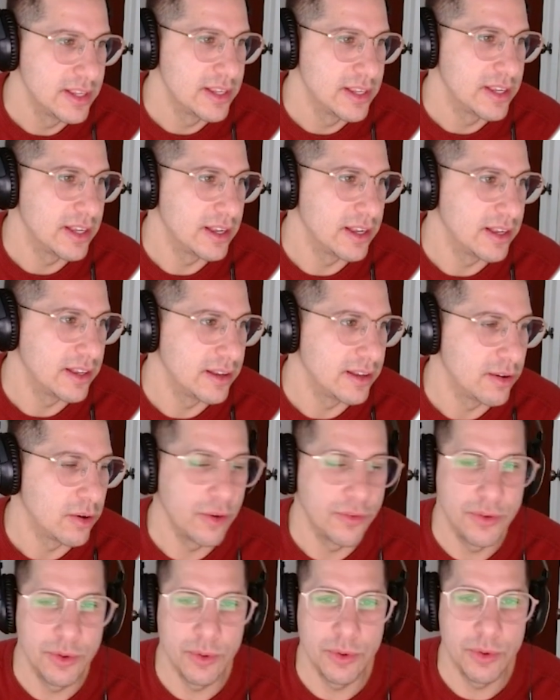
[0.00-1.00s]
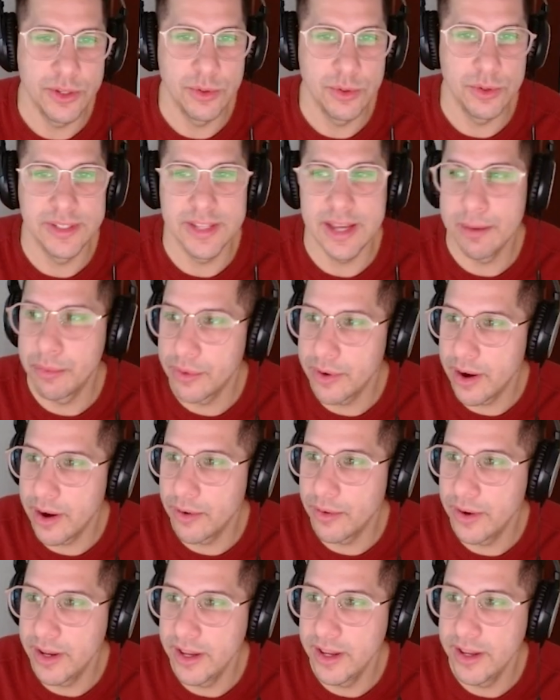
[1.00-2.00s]
uh, or if you want to do a
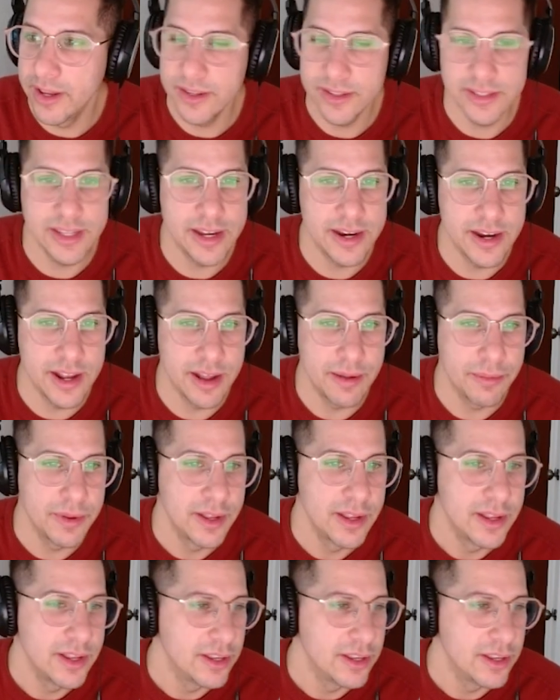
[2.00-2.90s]
temporary setup,